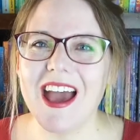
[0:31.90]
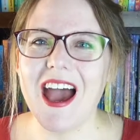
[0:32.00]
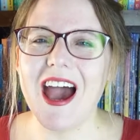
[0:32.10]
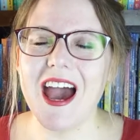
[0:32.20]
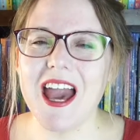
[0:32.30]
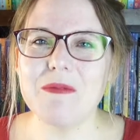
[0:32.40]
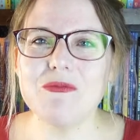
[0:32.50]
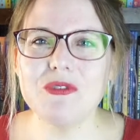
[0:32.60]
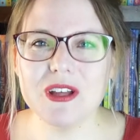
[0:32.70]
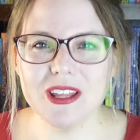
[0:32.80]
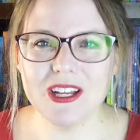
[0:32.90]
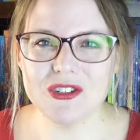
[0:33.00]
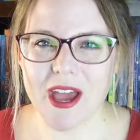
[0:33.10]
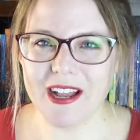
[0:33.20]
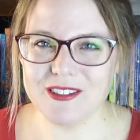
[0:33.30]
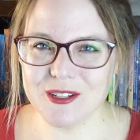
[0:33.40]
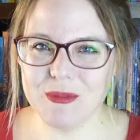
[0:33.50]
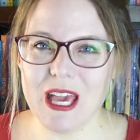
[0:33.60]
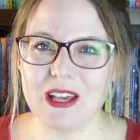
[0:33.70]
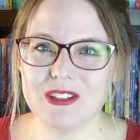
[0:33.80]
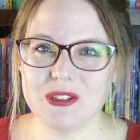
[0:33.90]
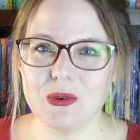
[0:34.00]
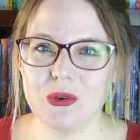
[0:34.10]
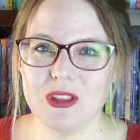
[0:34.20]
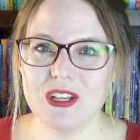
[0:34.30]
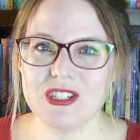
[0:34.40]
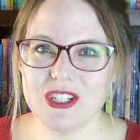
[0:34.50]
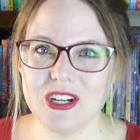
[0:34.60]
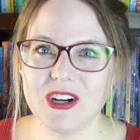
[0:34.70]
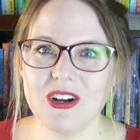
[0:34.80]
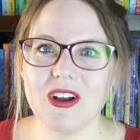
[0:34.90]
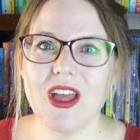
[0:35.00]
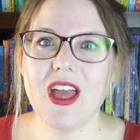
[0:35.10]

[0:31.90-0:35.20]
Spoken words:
I'm really trying to make school this year